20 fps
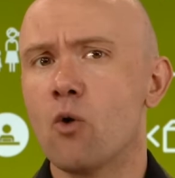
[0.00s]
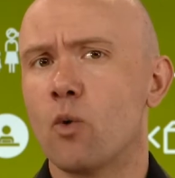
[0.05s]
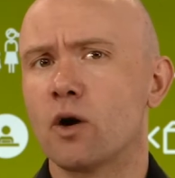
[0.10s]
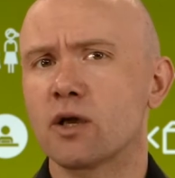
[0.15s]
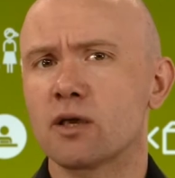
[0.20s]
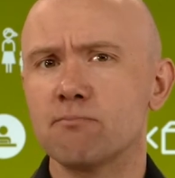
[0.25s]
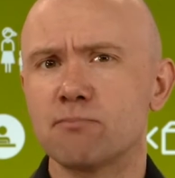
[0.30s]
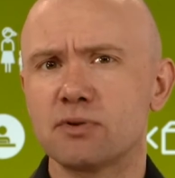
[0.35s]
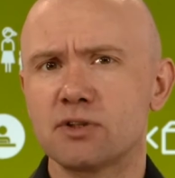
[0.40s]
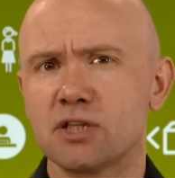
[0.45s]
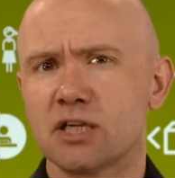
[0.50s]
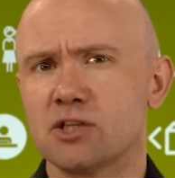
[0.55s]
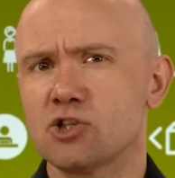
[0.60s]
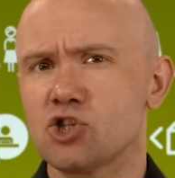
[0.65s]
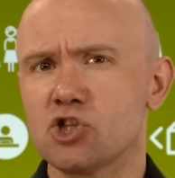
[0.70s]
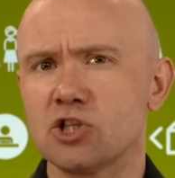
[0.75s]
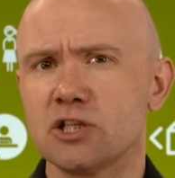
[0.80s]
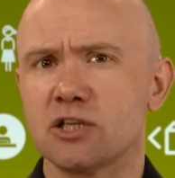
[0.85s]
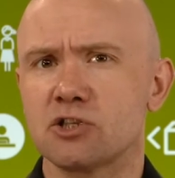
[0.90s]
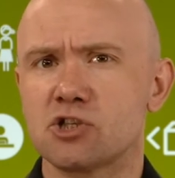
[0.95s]
one can
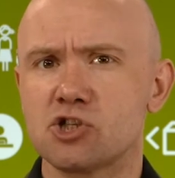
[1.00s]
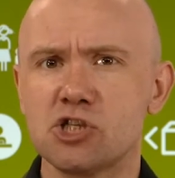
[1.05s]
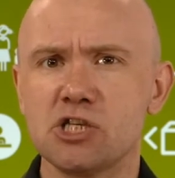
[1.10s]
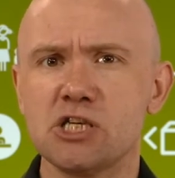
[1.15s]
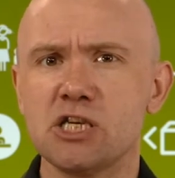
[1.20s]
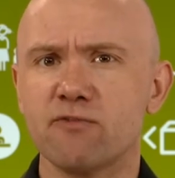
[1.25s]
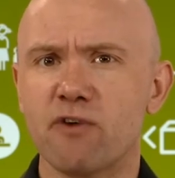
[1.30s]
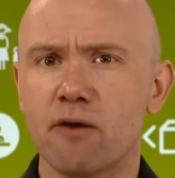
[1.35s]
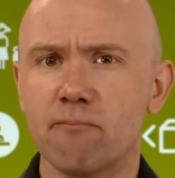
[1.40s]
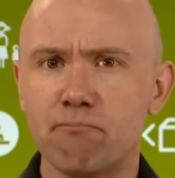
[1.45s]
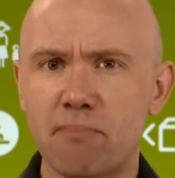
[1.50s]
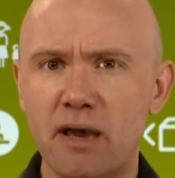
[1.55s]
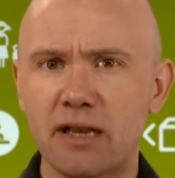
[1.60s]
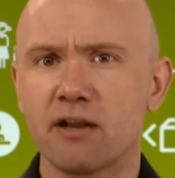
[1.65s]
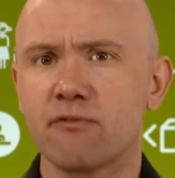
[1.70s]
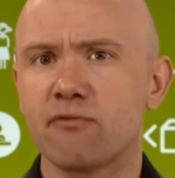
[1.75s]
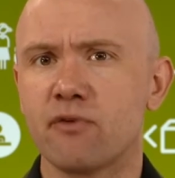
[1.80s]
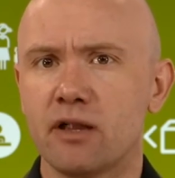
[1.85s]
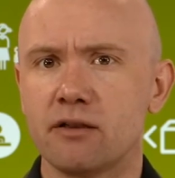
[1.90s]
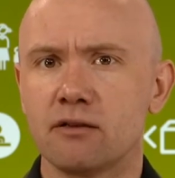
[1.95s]
potentially achieve a
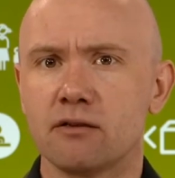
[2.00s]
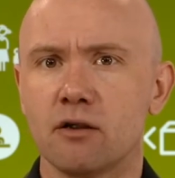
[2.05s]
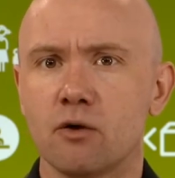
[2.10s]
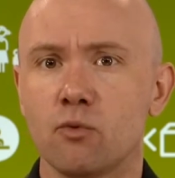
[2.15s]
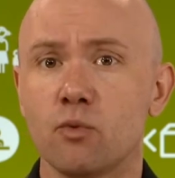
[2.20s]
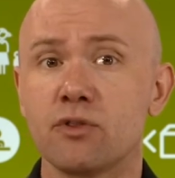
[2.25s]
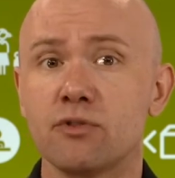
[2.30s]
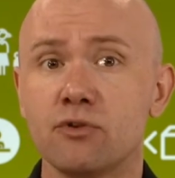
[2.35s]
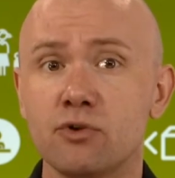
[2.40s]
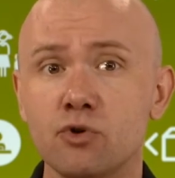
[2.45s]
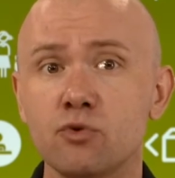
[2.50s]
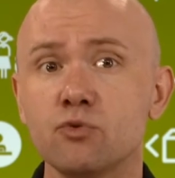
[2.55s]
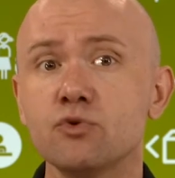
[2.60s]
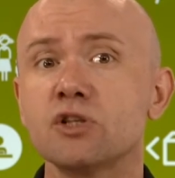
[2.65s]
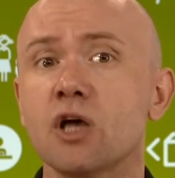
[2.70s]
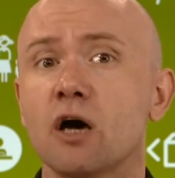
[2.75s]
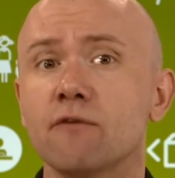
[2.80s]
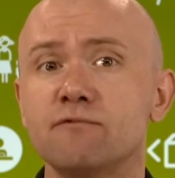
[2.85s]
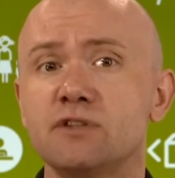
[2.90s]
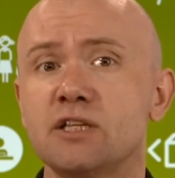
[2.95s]
benefit with
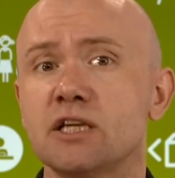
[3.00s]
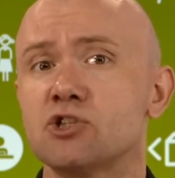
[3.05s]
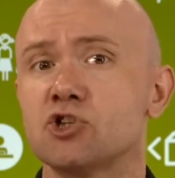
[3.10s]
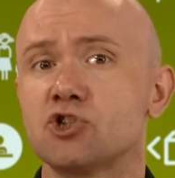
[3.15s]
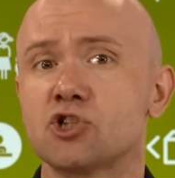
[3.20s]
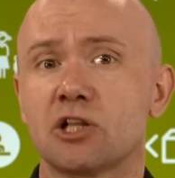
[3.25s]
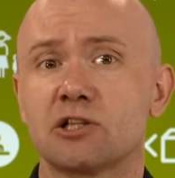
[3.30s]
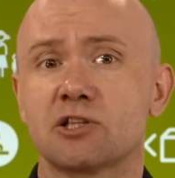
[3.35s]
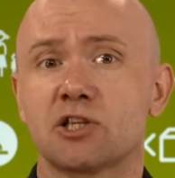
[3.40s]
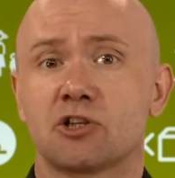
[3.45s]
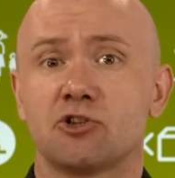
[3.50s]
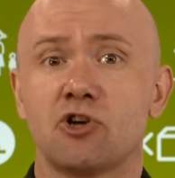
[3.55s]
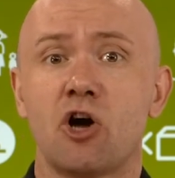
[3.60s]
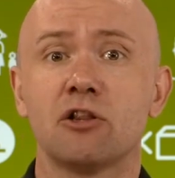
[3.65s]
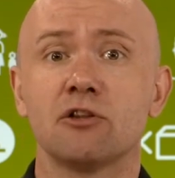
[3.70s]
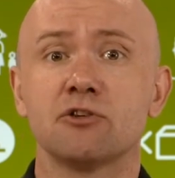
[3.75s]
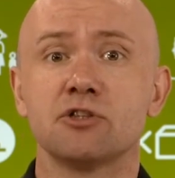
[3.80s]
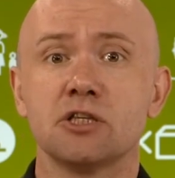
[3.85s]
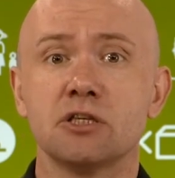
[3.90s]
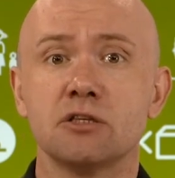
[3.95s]
use of digital
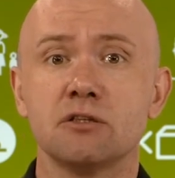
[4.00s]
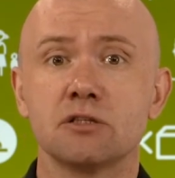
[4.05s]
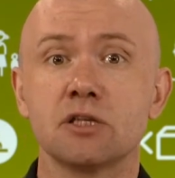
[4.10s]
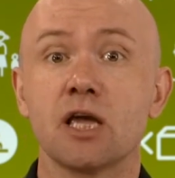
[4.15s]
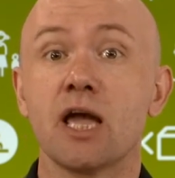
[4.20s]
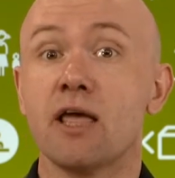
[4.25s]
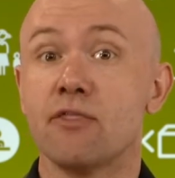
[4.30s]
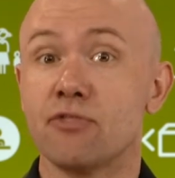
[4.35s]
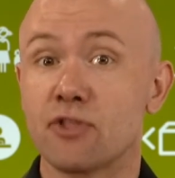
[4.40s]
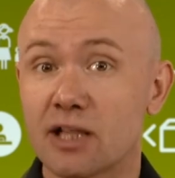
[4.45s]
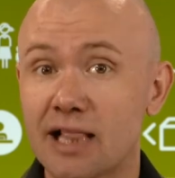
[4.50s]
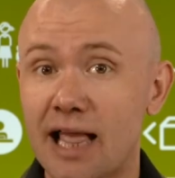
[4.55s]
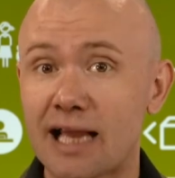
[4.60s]
technologies in the